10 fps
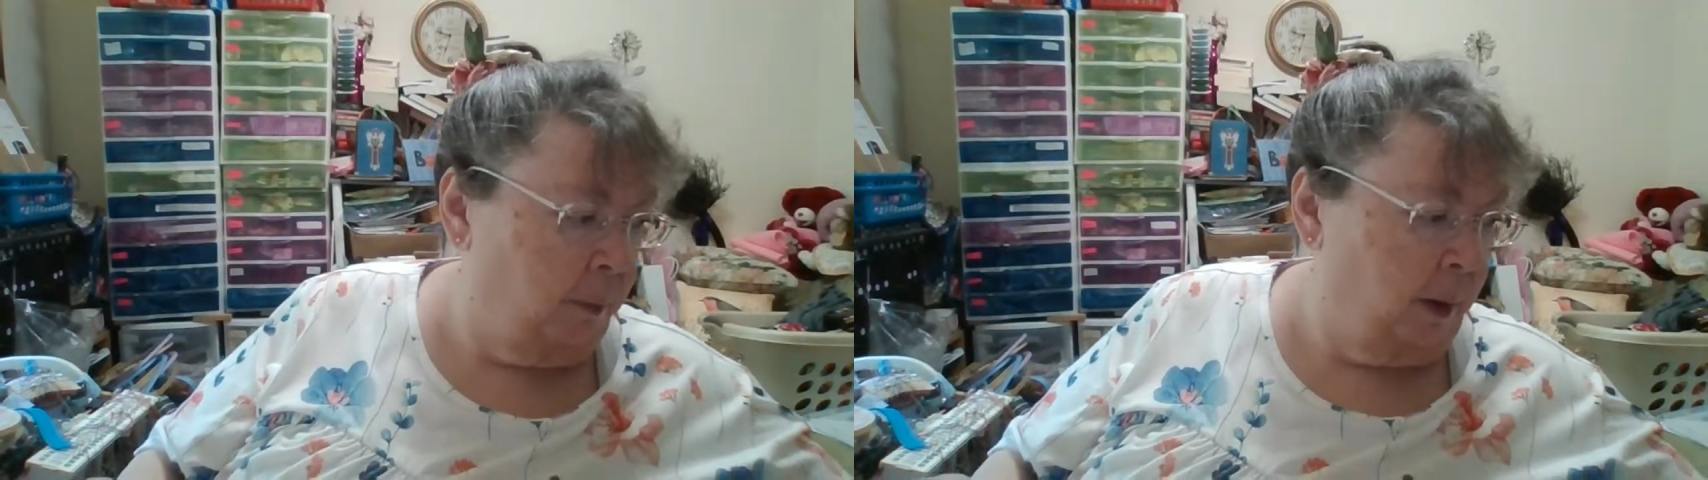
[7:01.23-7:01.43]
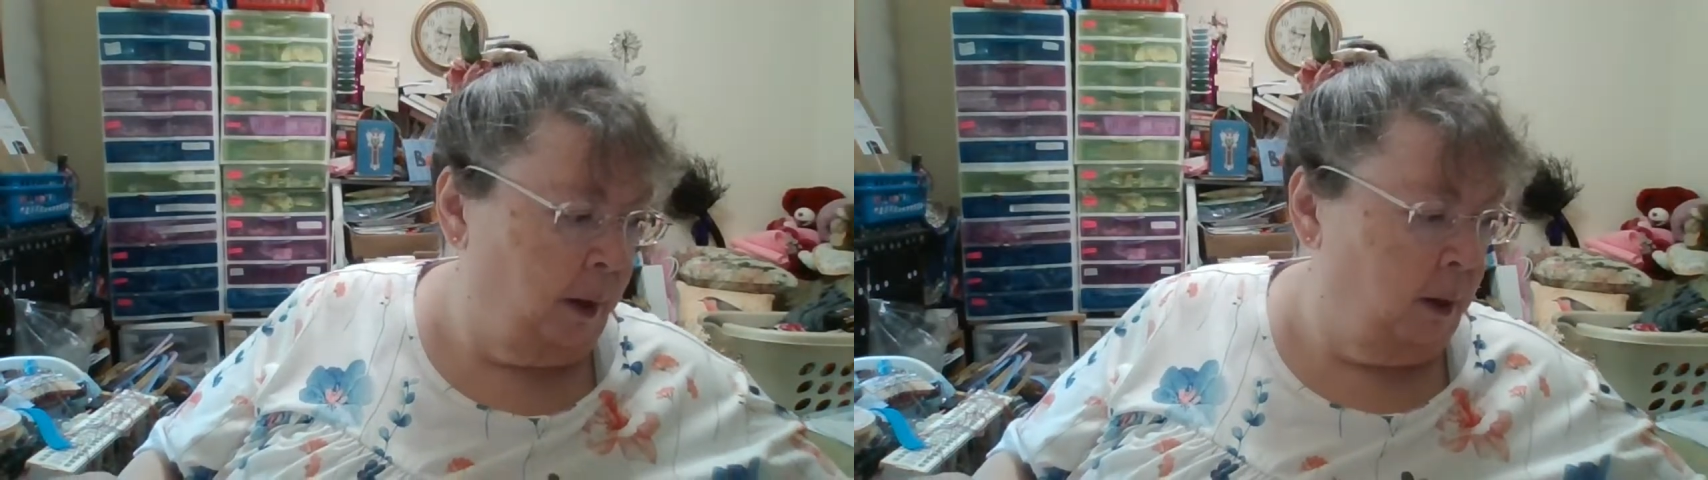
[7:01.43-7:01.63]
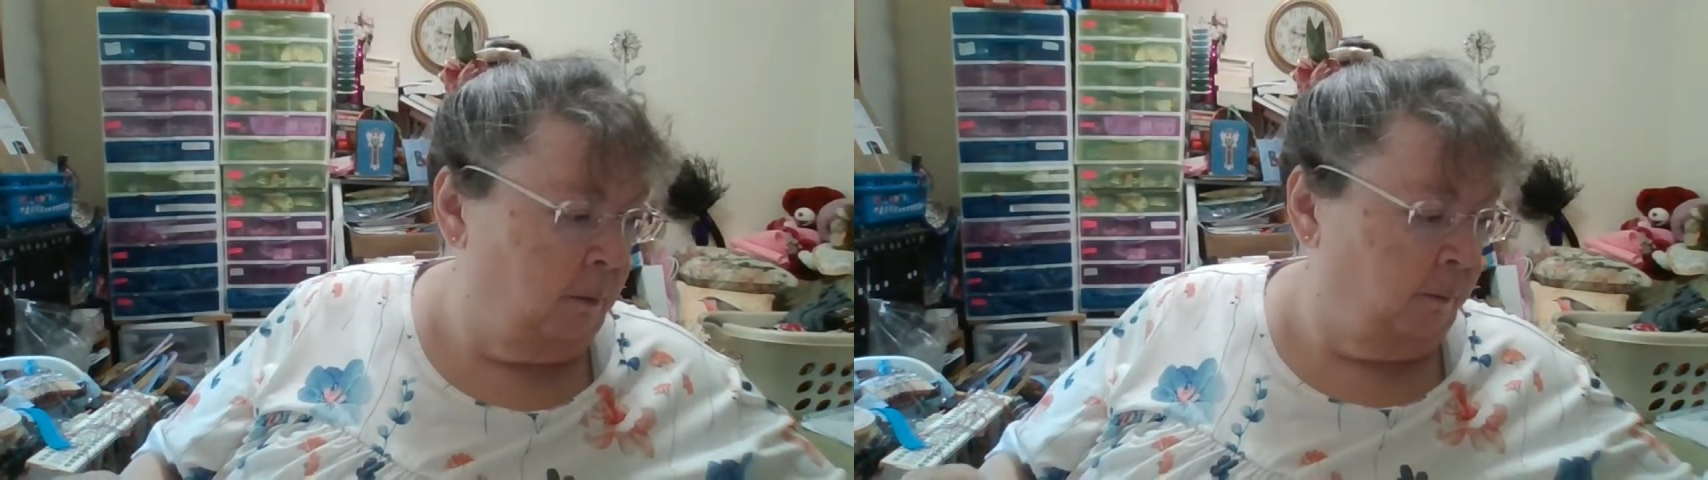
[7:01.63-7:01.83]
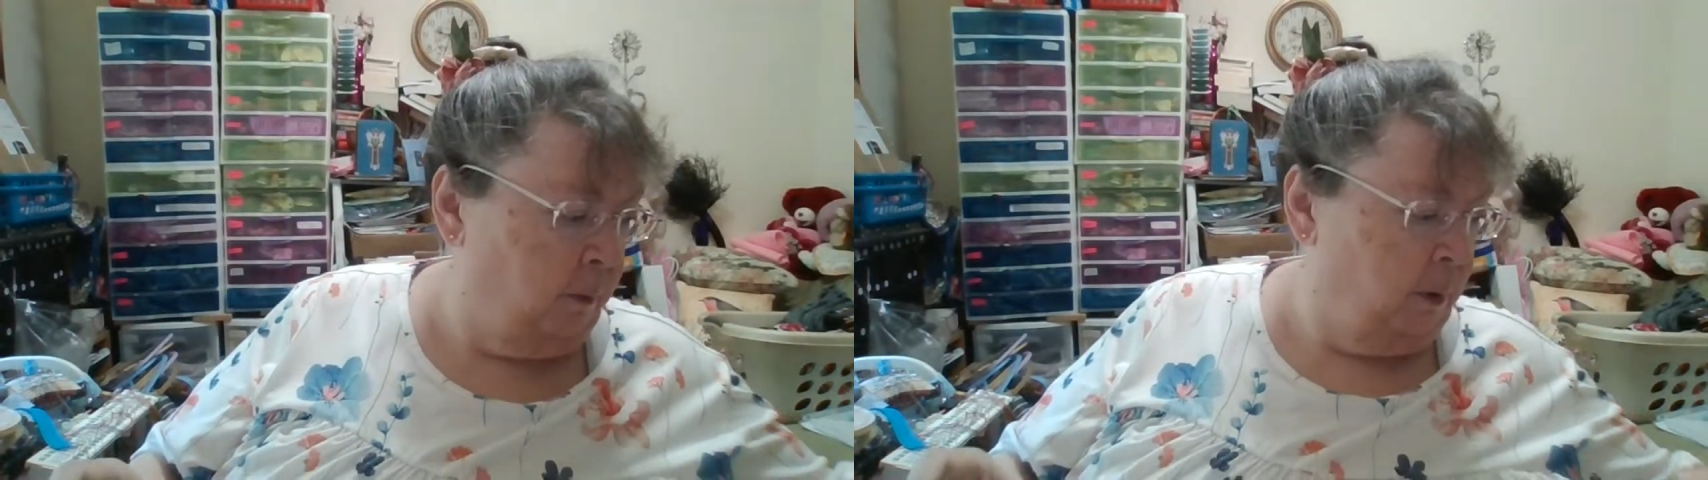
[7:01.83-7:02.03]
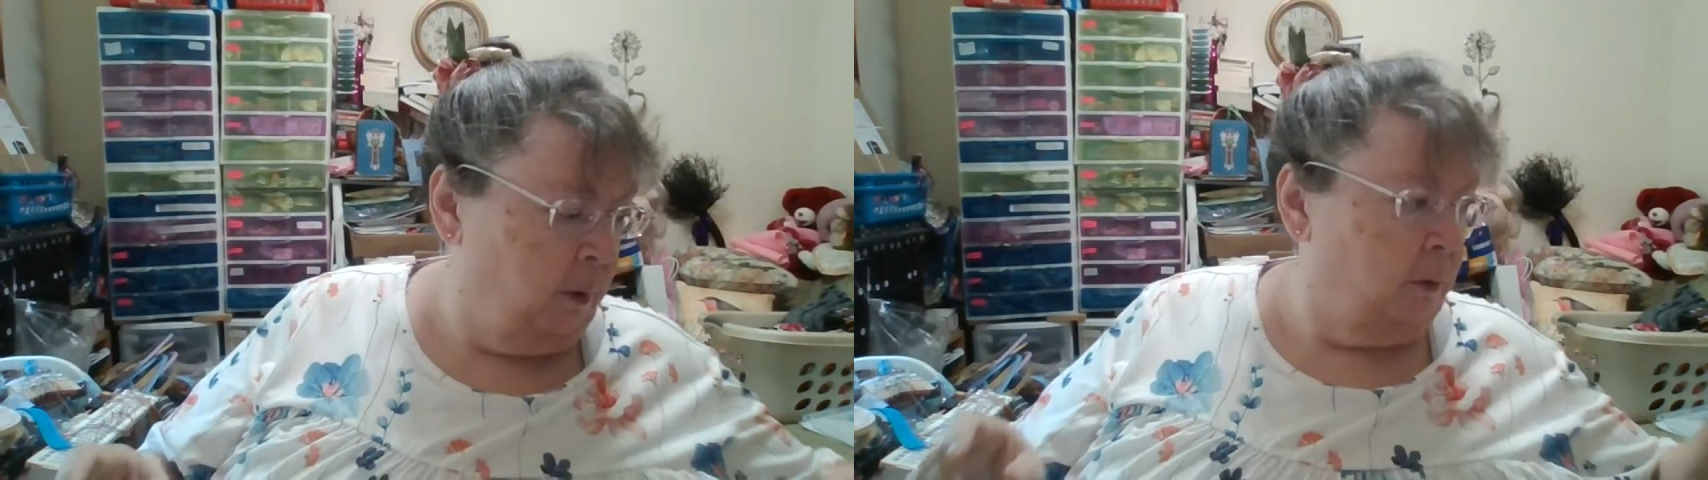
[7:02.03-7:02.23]
paid for
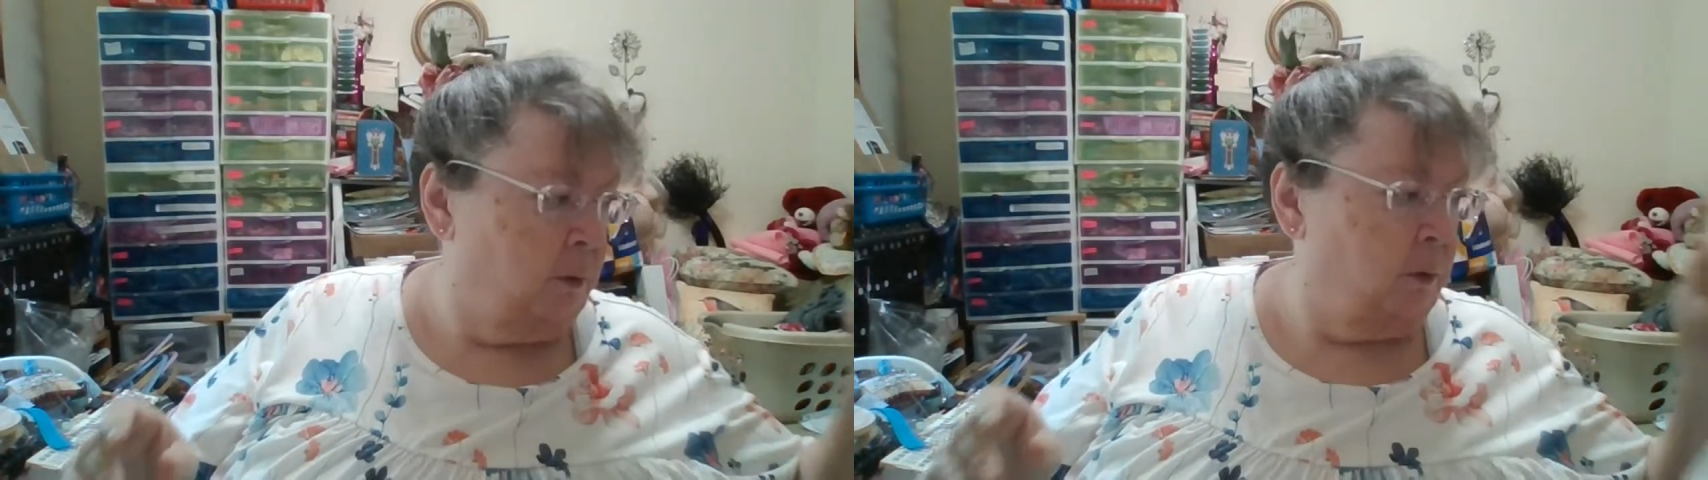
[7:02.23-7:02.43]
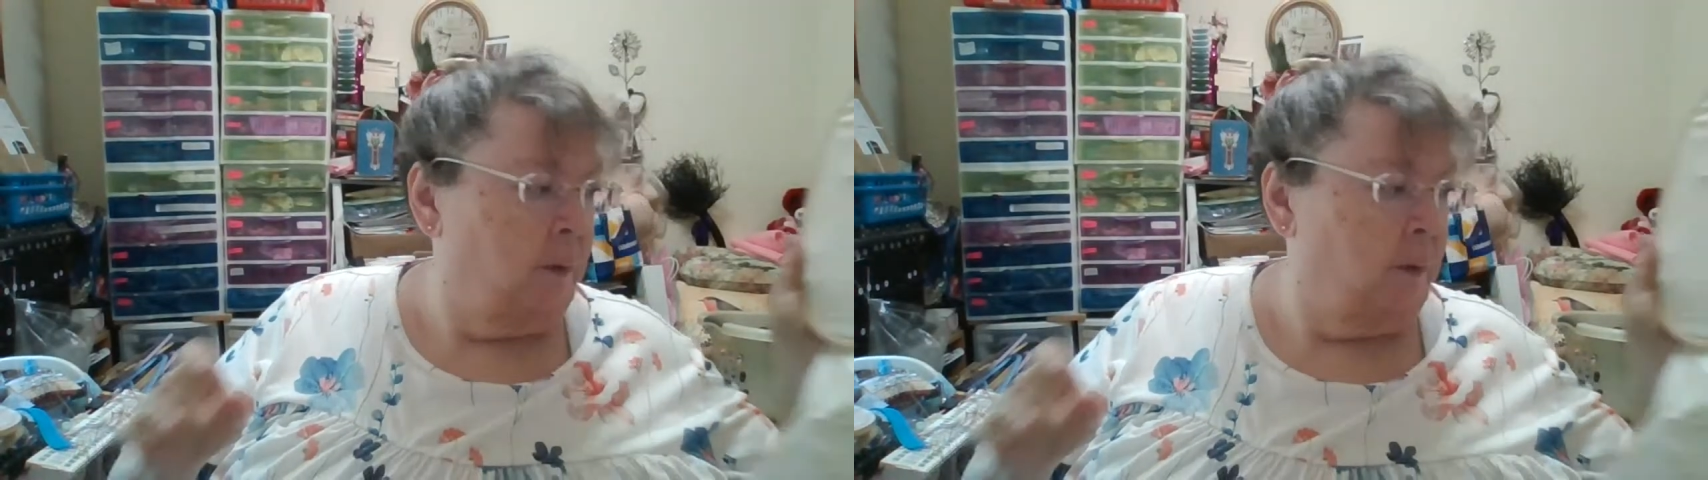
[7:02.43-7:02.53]
this,